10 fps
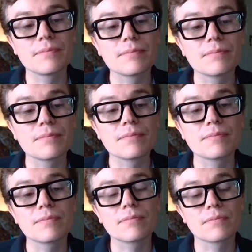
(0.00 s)

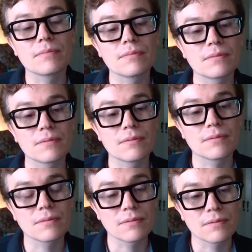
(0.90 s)

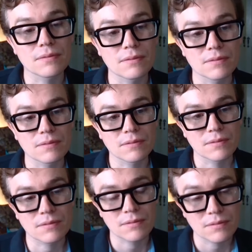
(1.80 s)

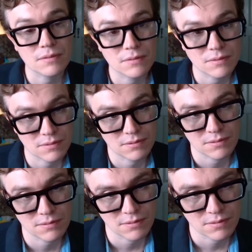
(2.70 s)

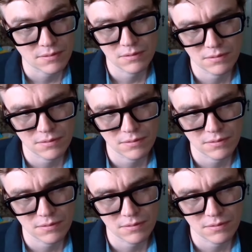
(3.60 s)
(silent)